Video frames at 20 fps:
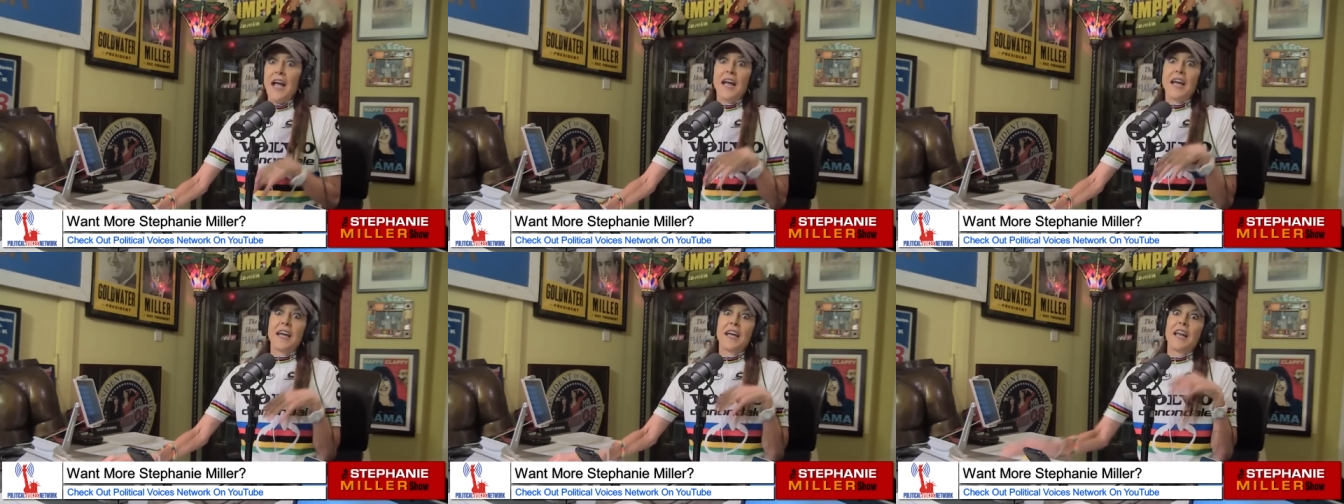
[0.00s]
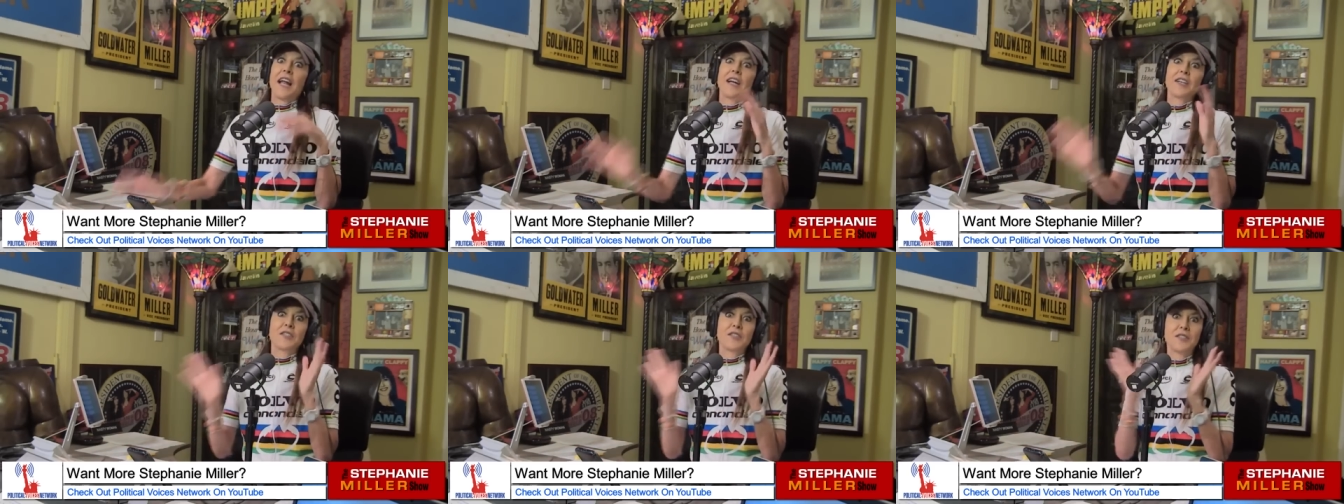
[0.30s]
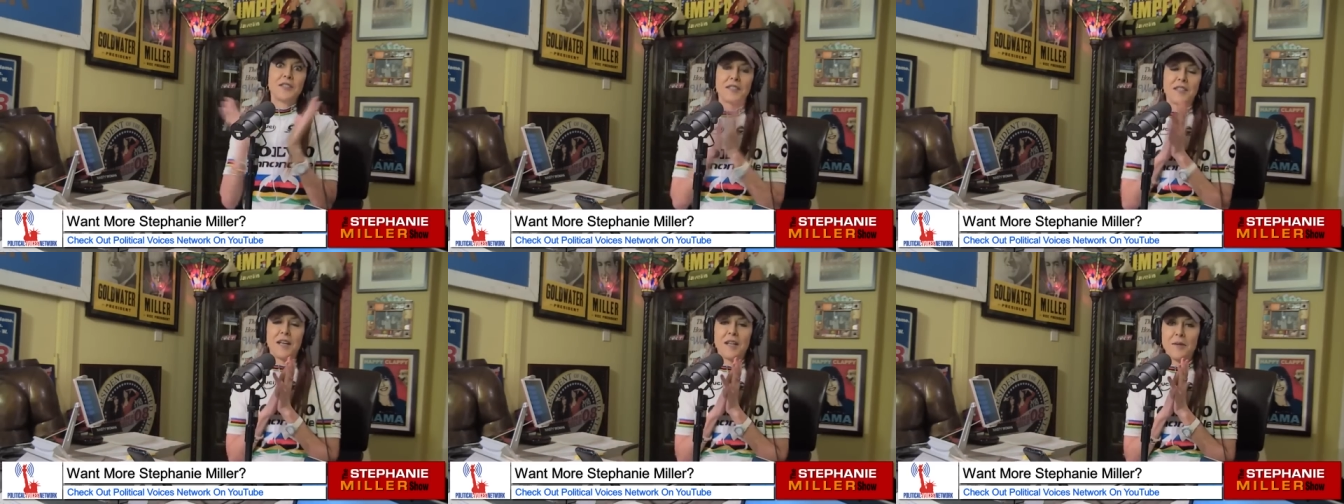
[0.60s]
Can I
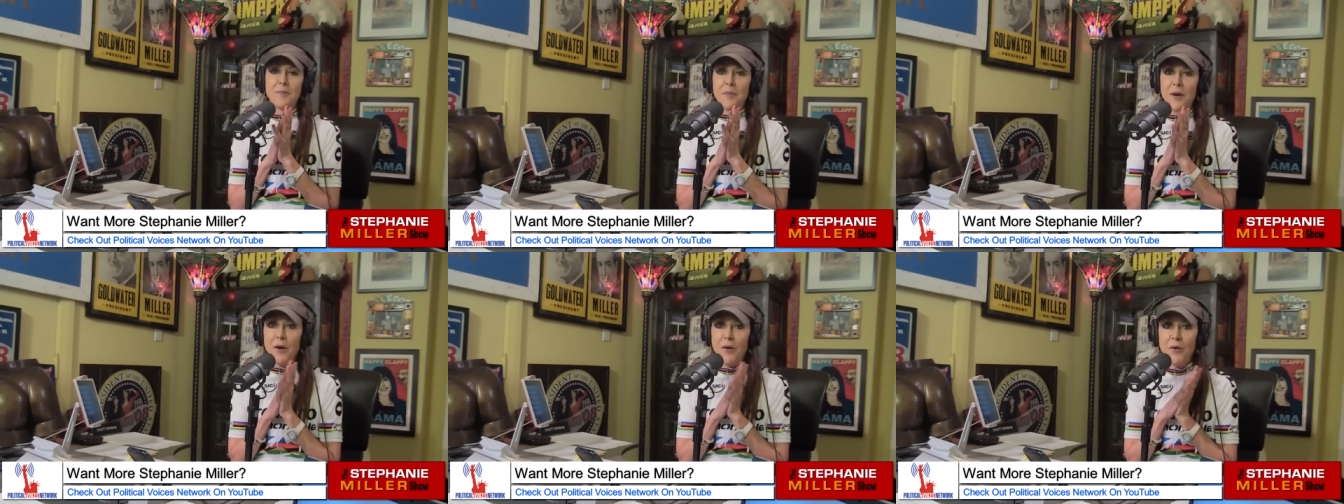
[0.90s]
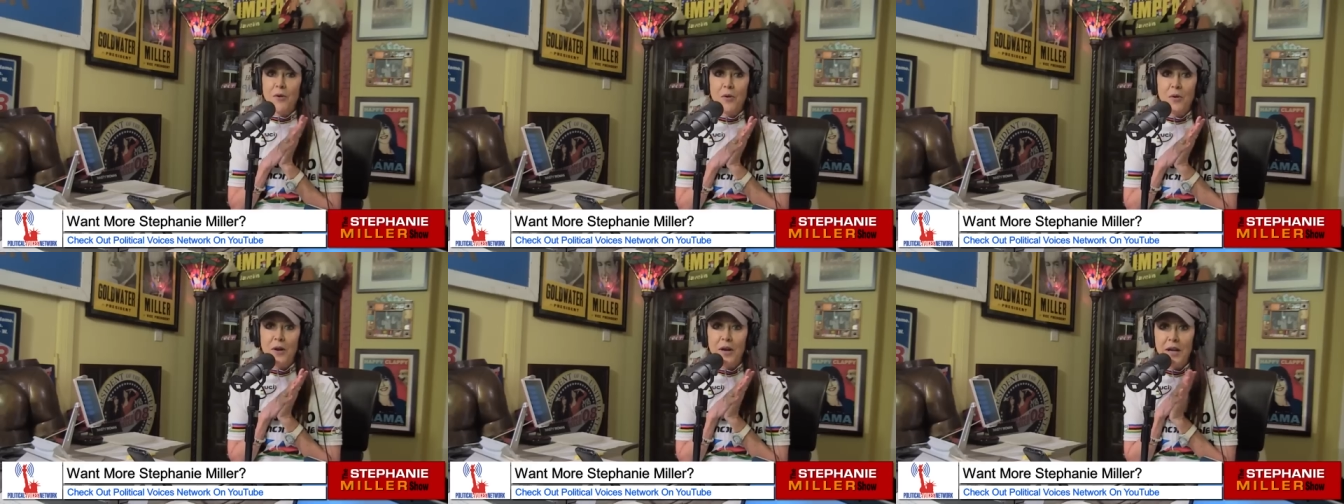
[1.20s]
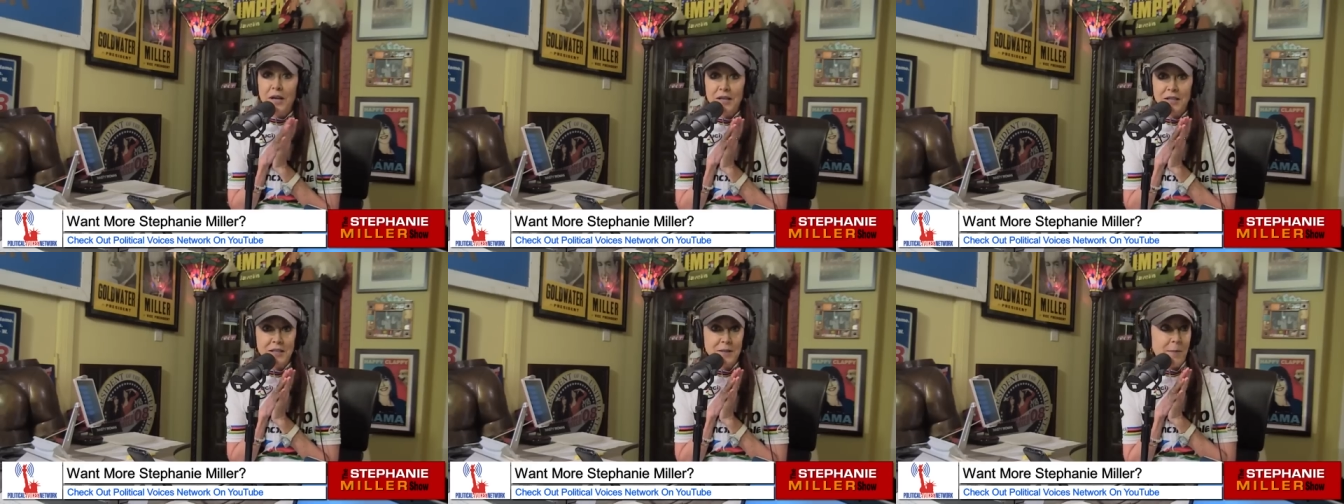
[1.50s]
just say the
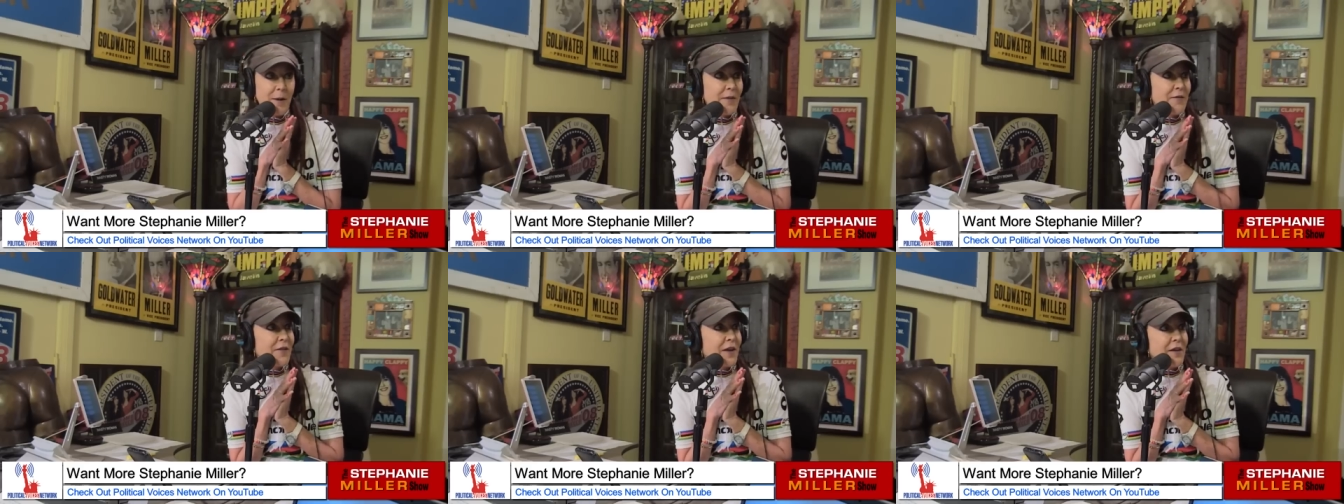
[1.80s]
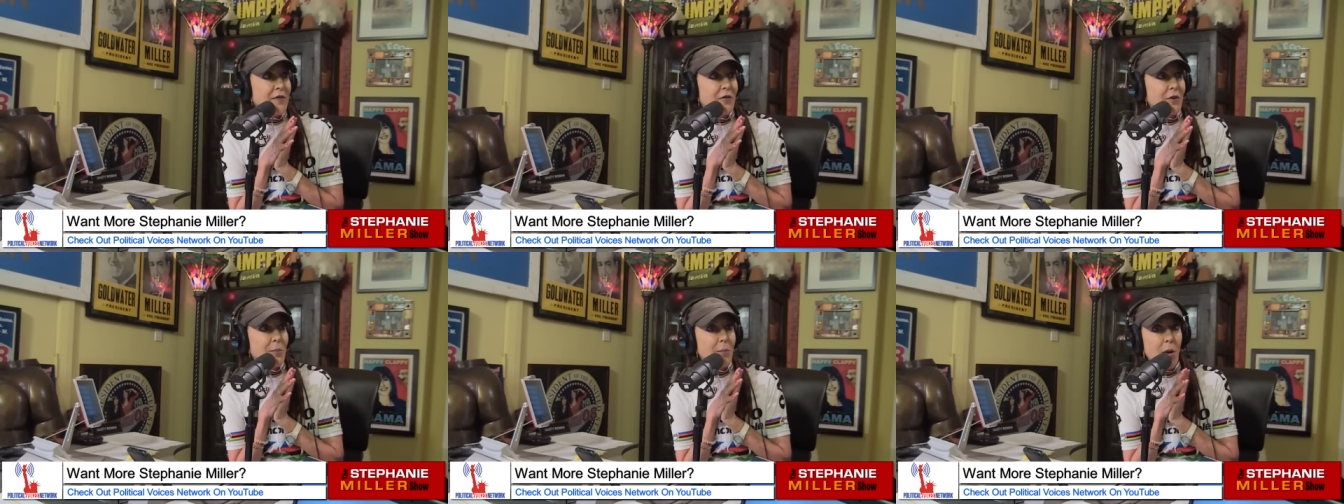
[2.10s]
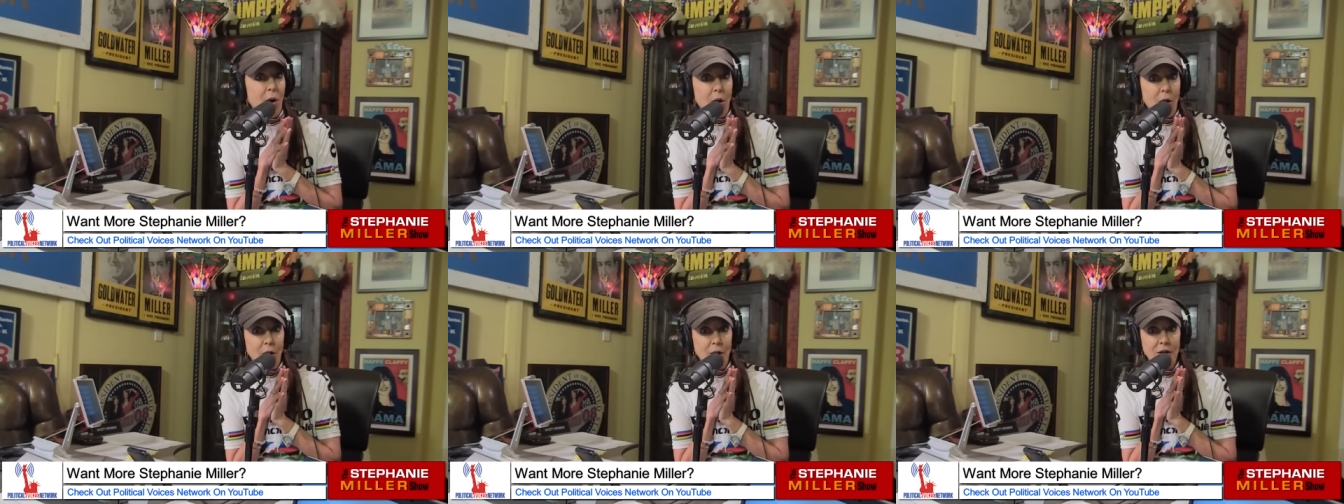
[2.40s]
paranoia is my favorite
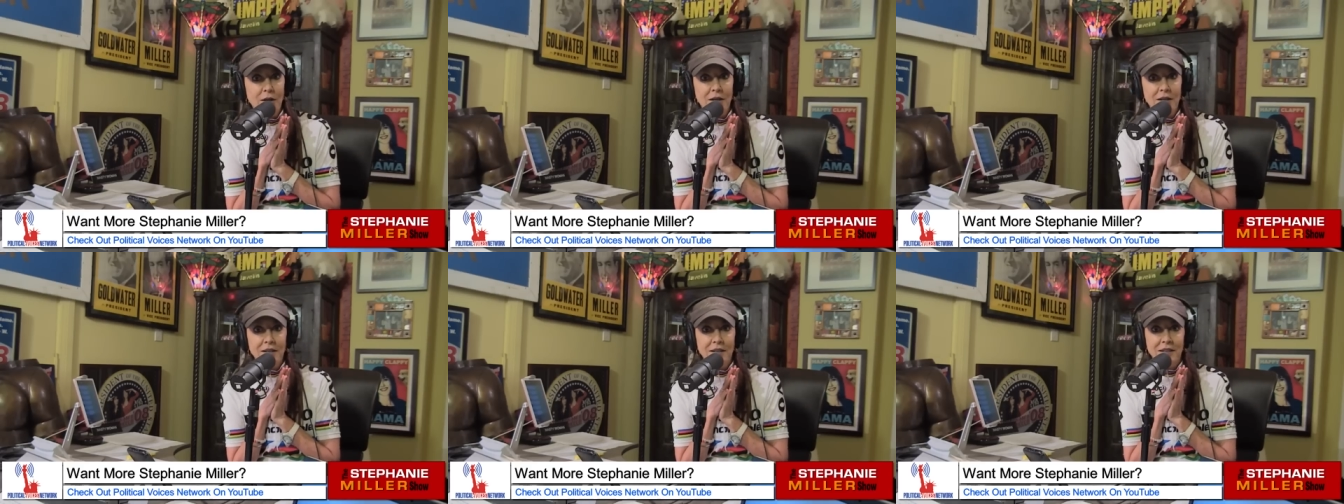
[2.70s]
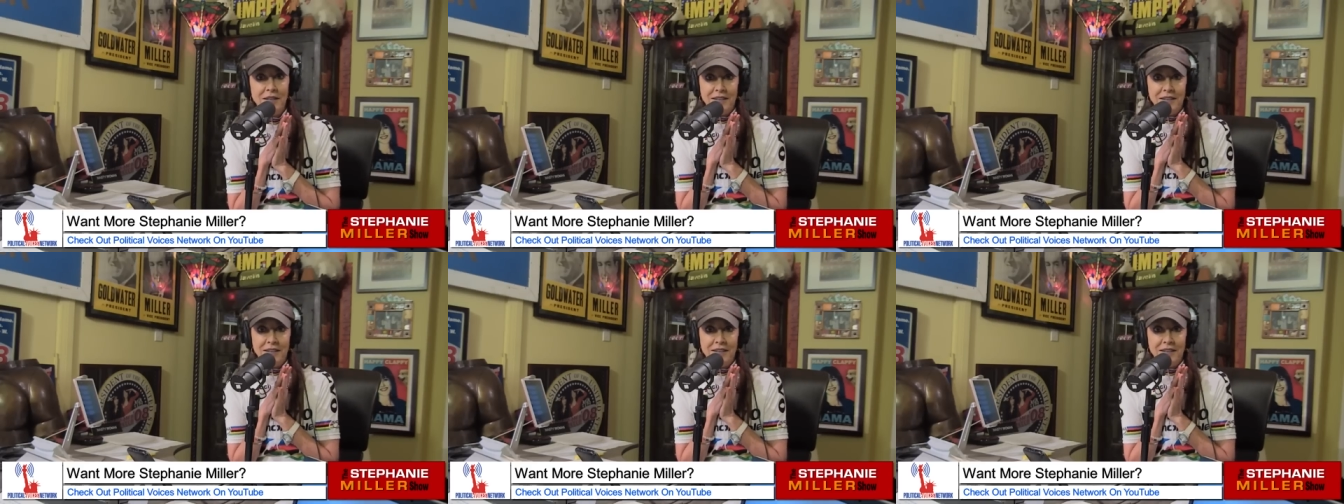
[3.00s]
part? Yeah.